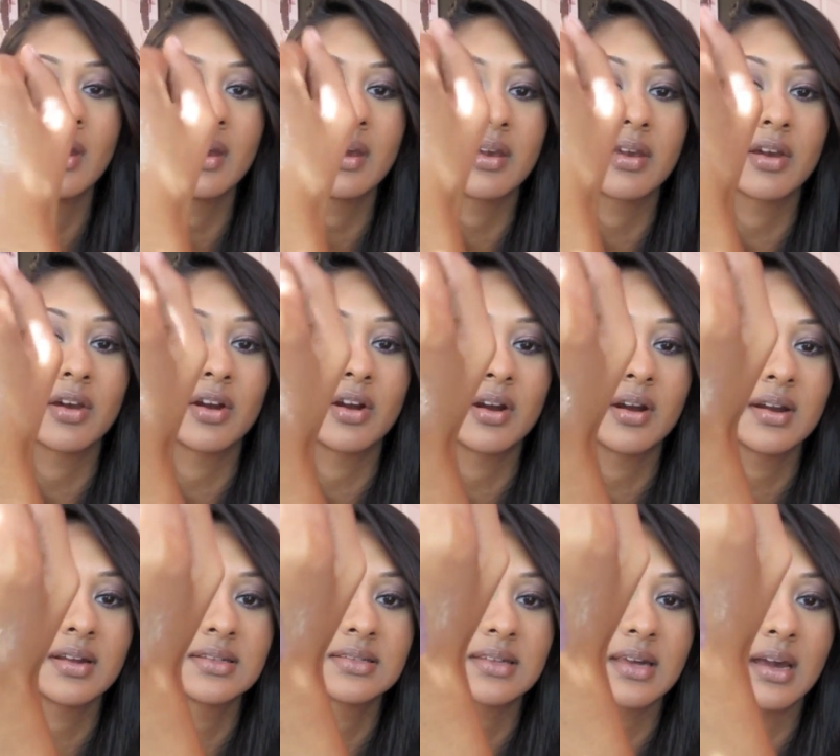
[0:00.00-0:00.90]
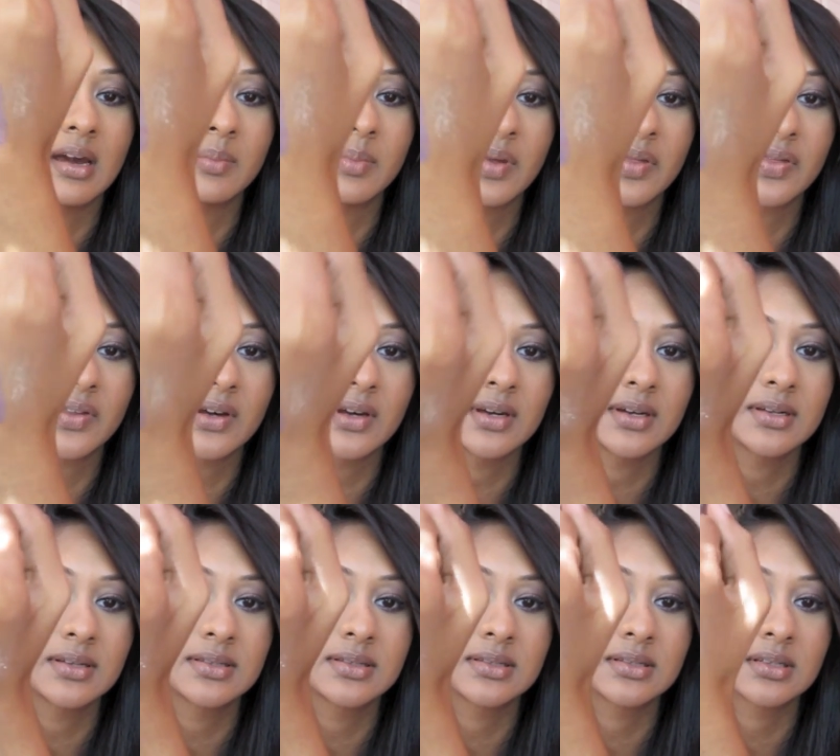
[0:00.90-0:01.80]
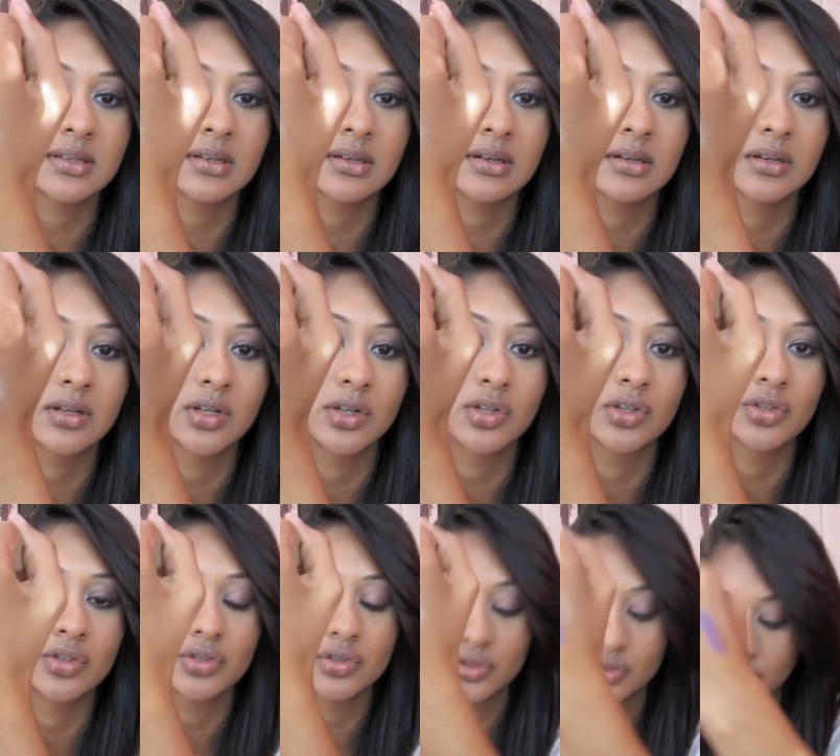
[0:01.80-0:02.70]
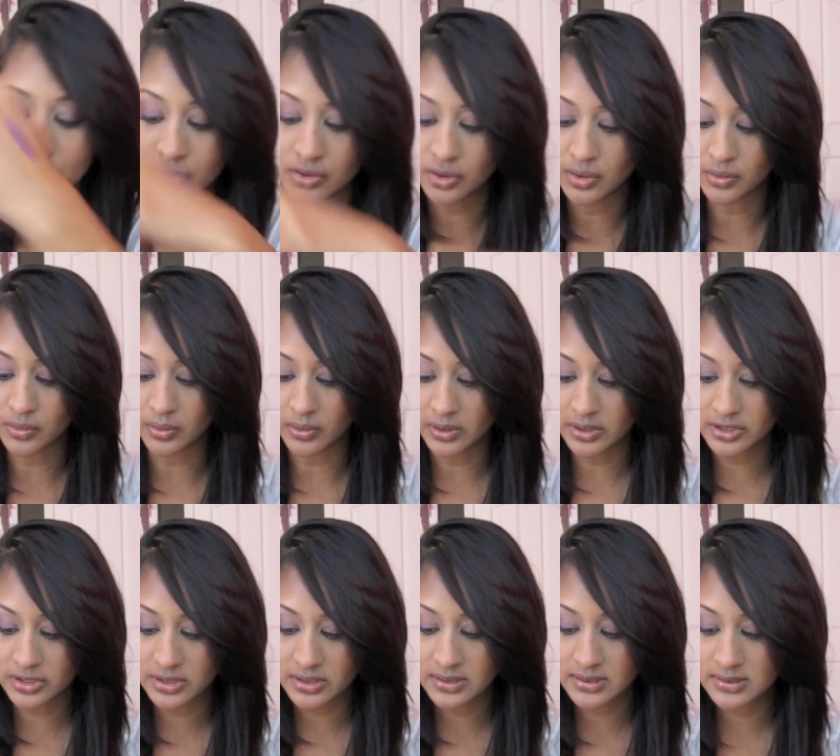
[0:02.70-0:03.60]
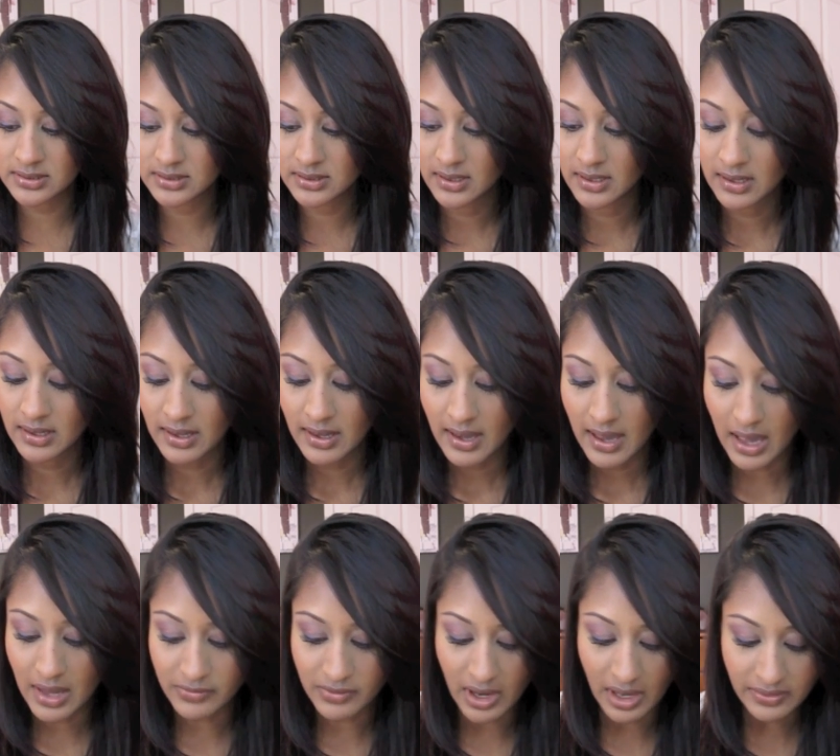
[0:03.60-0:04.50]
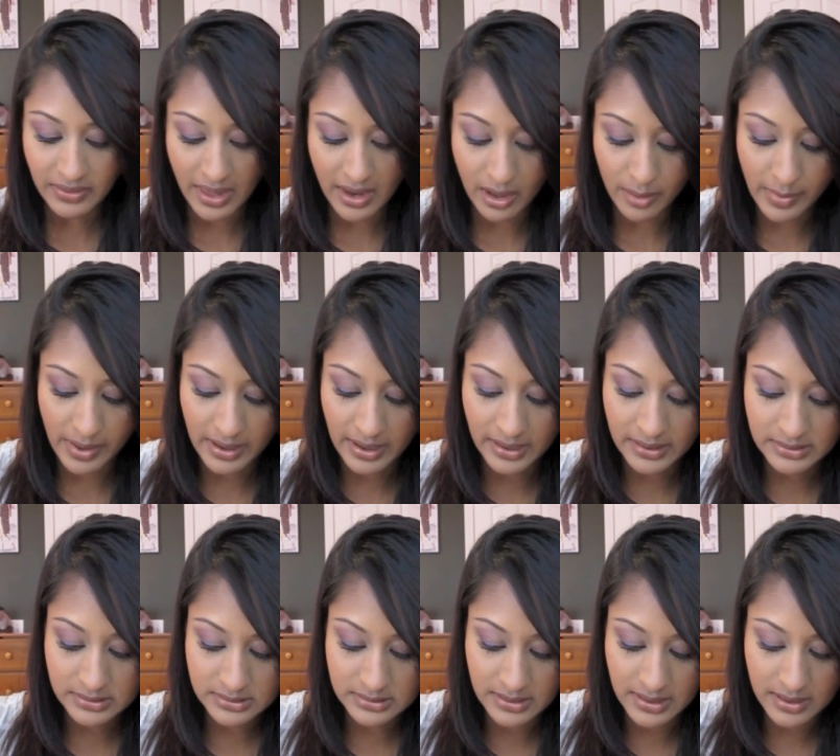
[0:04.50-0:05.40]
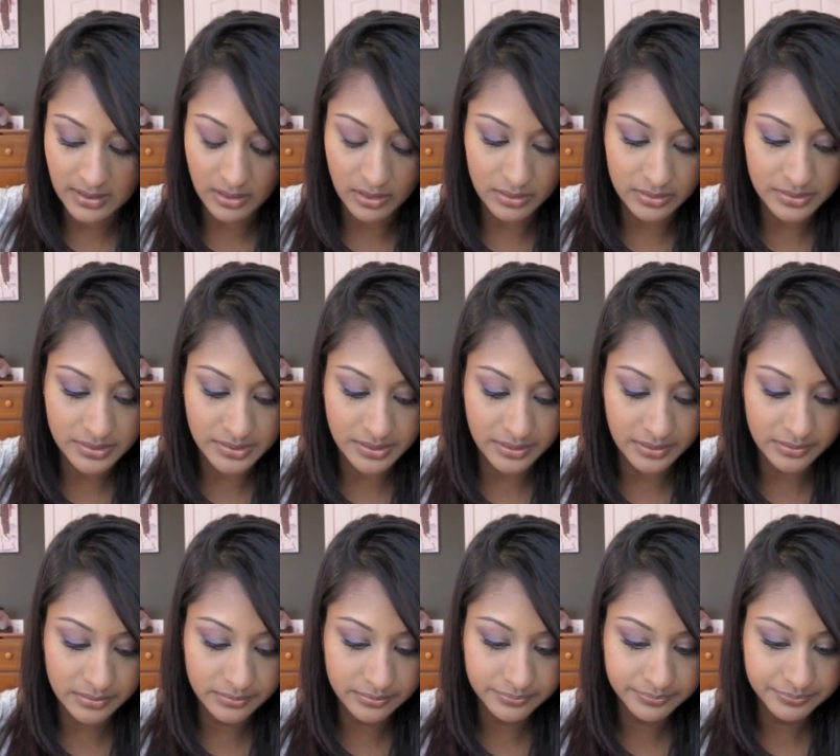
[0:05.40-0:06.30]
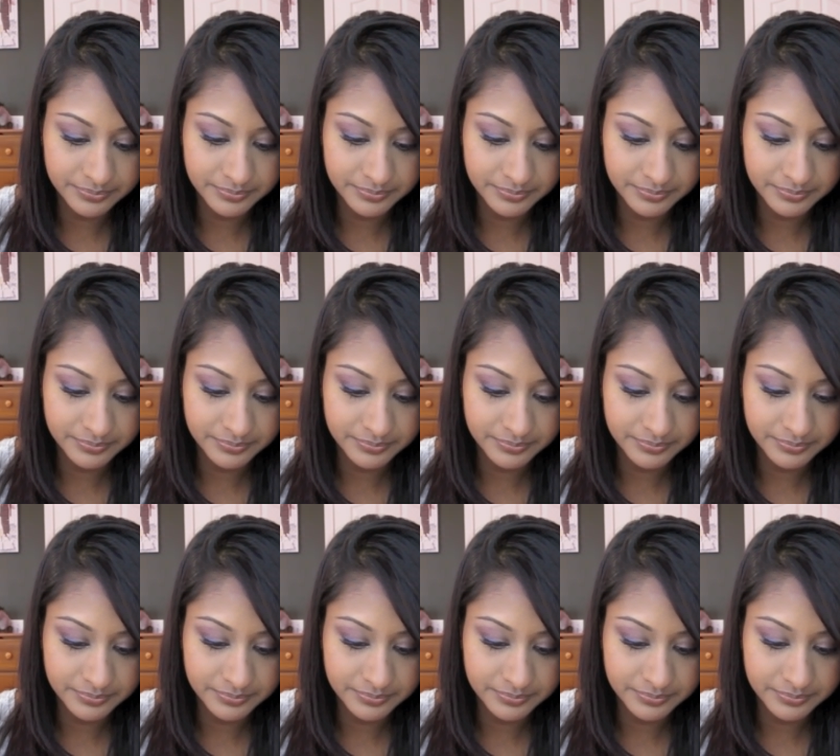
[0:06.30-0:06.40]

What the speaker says: Here is Amethyst. So gorgeous. I've got that on my eyes today also.